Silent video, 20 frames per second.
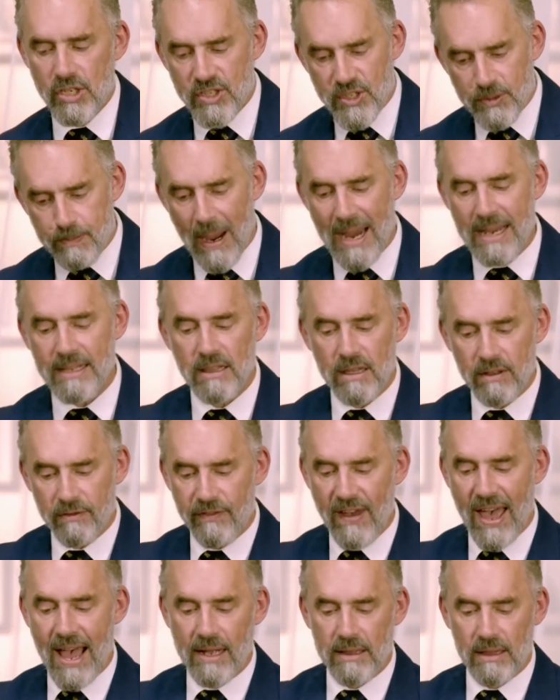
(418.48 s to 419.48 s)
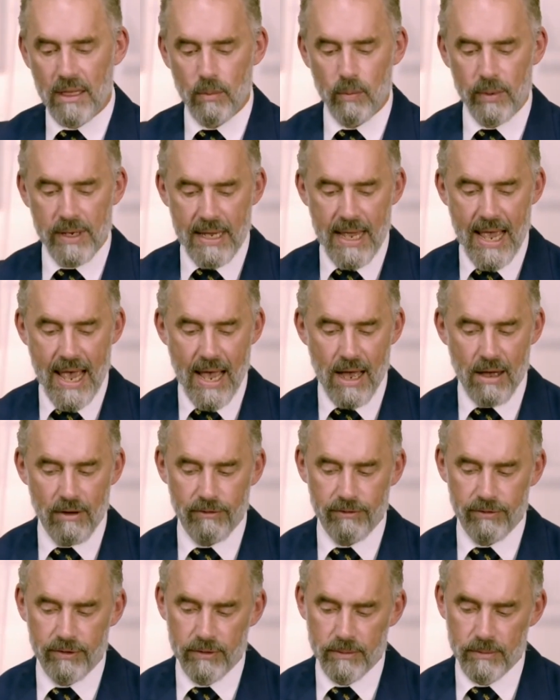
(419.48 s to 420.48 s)
despite the fact that we
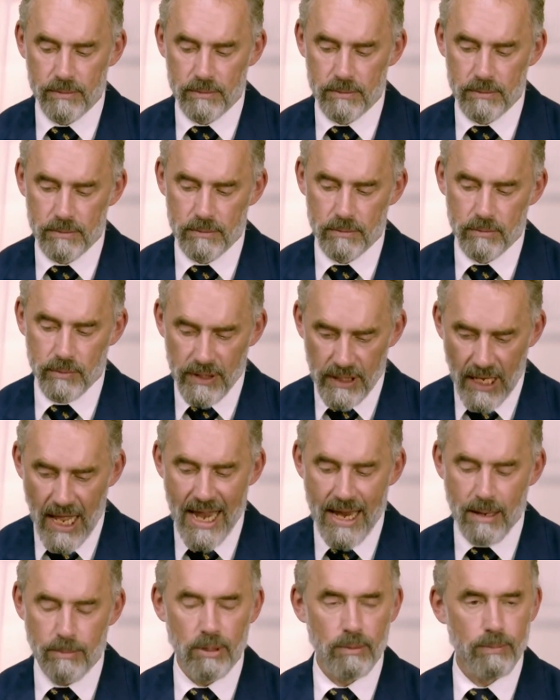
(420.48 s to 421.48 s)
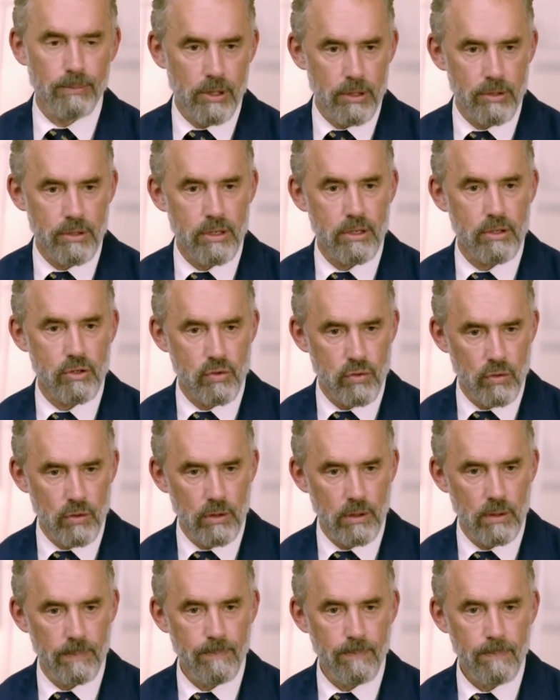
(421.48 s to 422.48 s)
have reliable birth
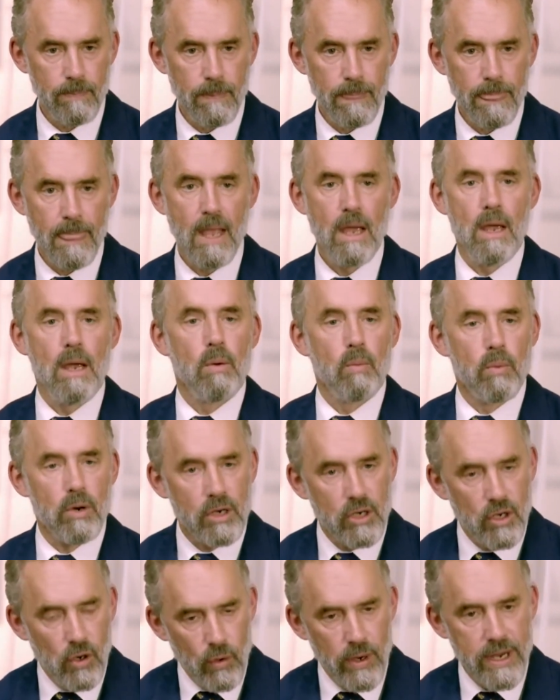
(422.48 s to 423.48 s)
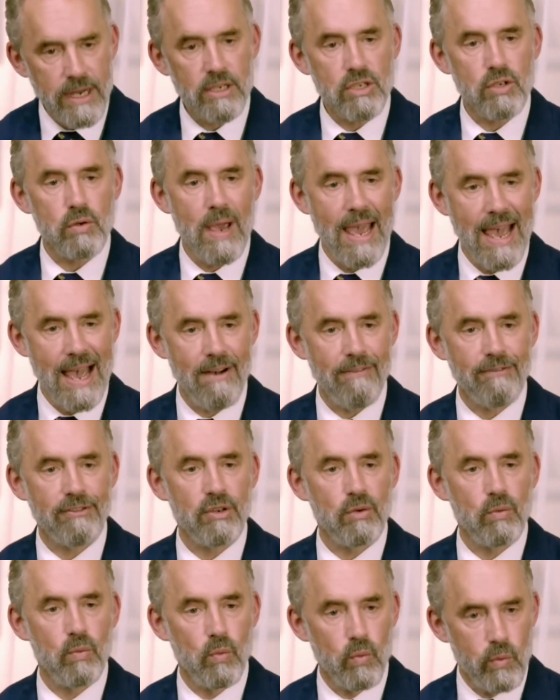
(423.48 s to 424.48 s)
control, we're going to have
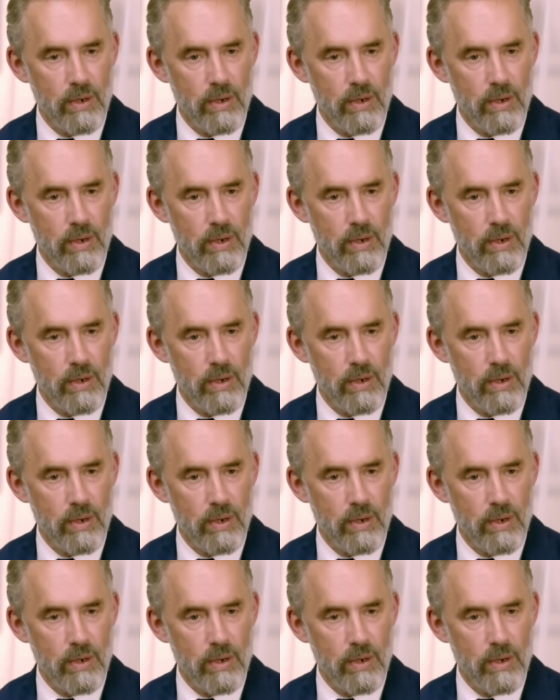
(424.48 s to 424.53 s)
to